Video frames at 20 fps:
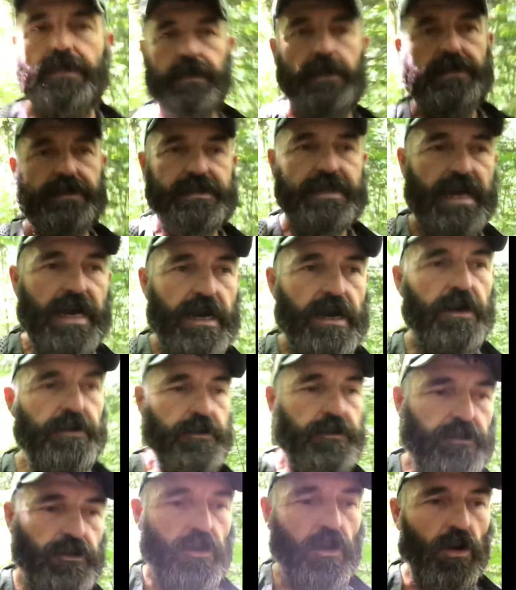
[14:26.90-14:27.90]

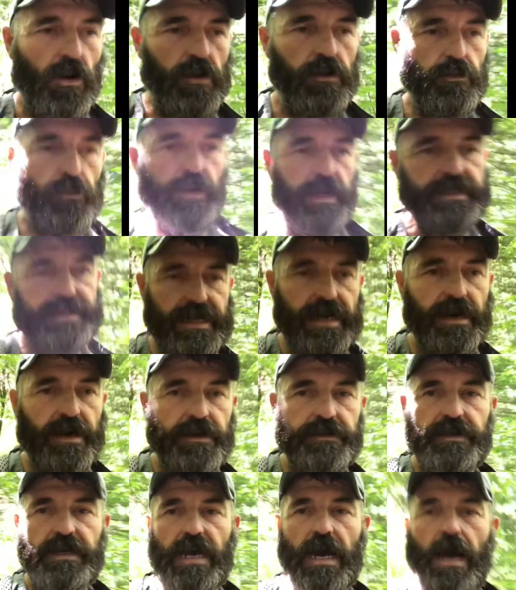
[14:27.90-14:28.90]
down all the way
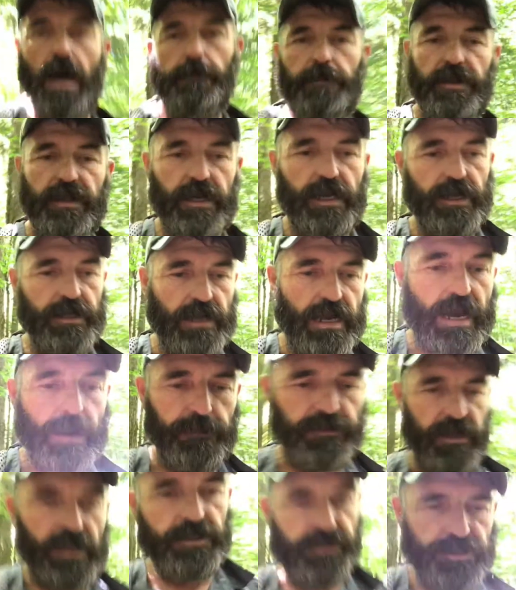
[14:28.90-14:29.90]
down the
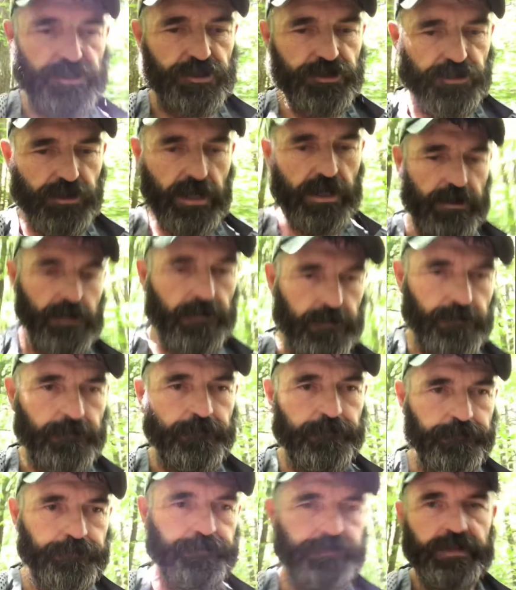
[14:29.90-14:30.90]
Appalachian Trail.
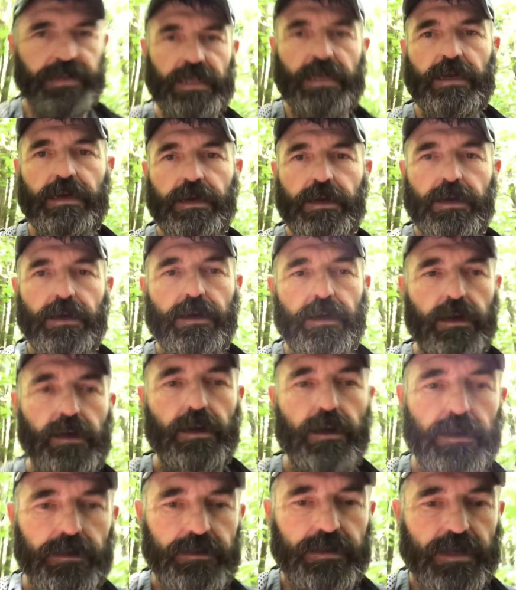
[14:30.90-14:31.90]

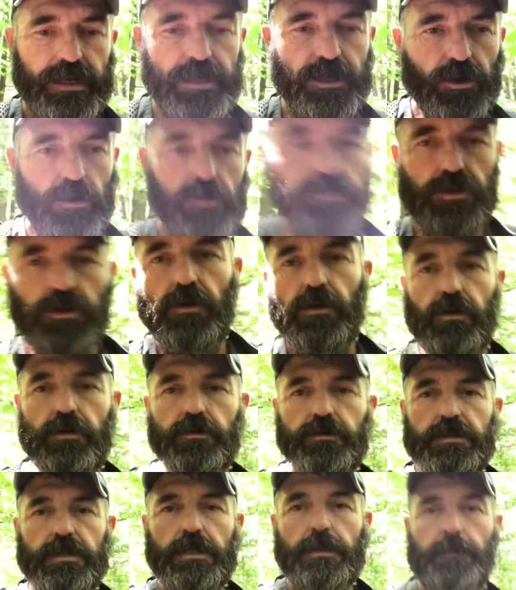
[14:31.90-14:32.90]
Then it goes over
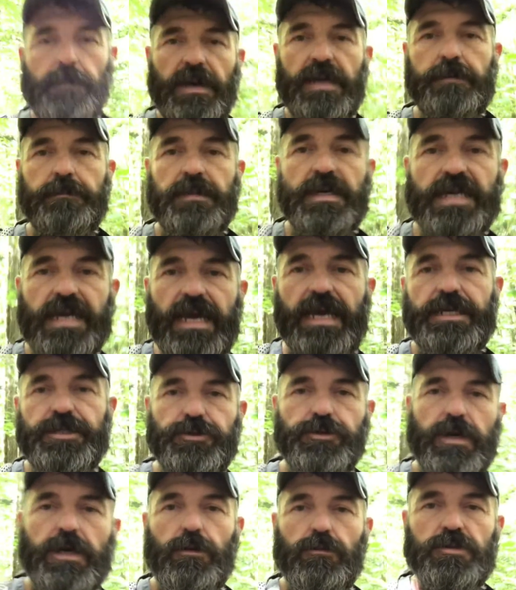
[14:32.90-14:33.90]
to the Benton McKay
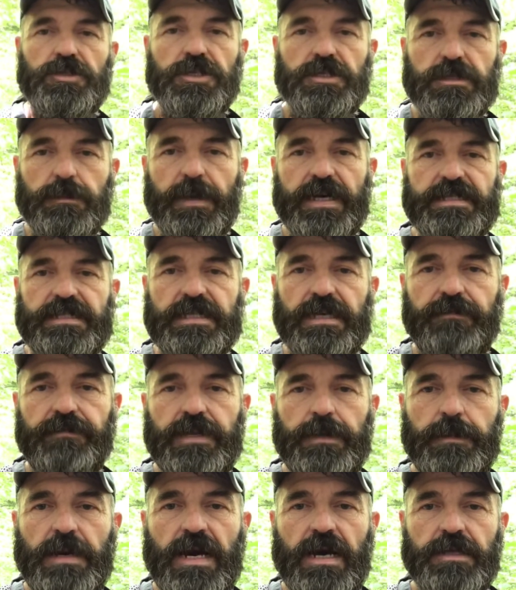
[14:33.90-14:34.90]
Trail, which is about
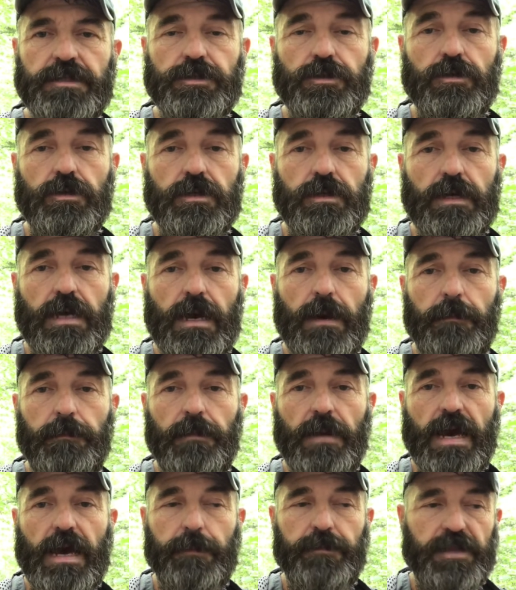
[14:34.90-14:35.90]
70 miles. So the
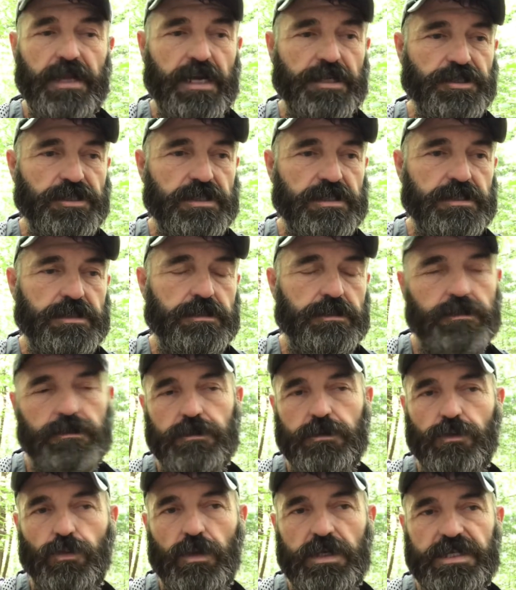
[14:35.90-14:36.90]
Appalachian is
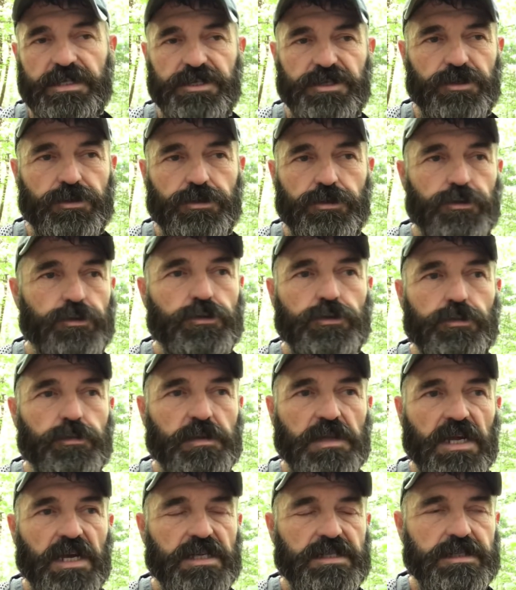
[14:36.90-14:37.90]

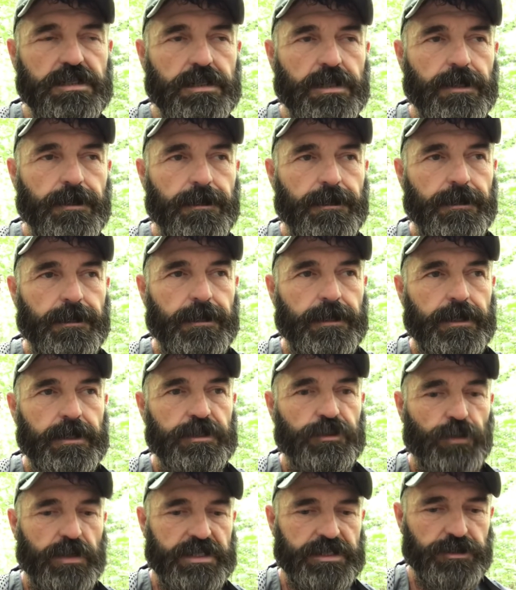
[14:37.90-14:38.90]

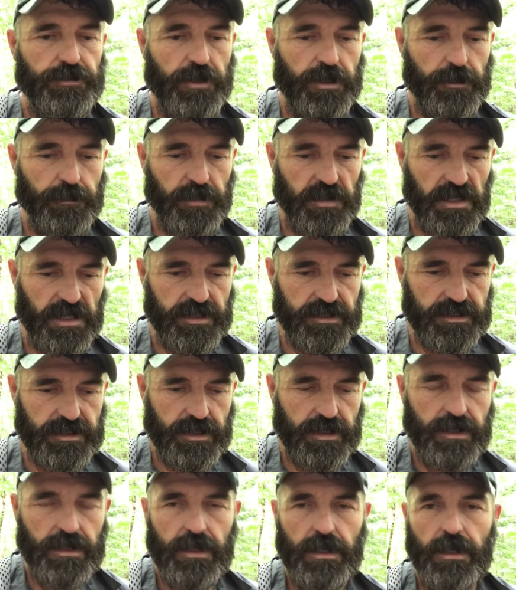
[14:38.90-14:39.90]
2,200 plus.
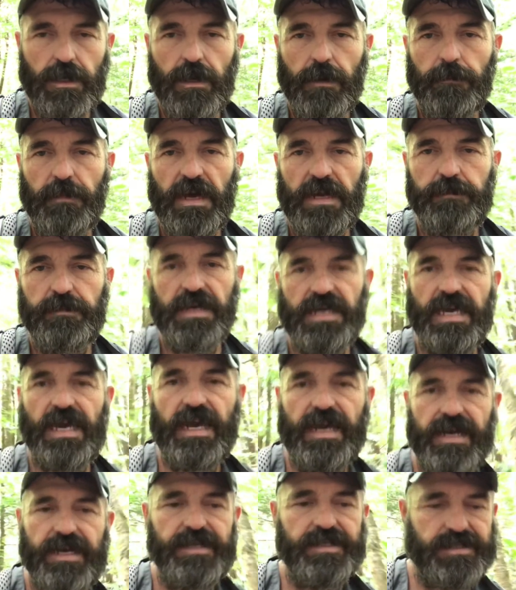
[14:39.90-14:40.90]
Benton
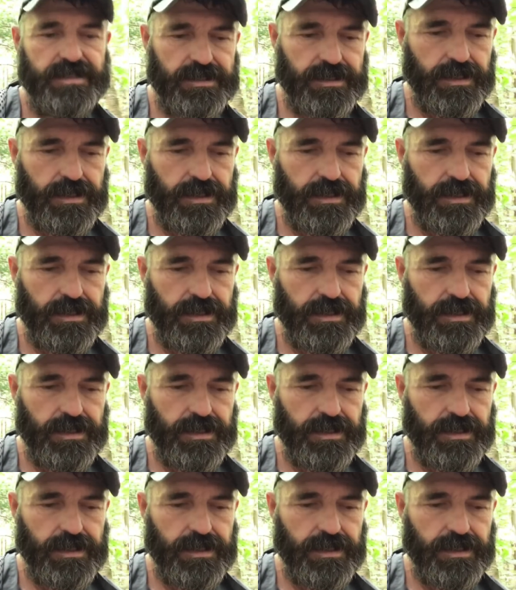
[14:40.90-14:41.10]
McKay's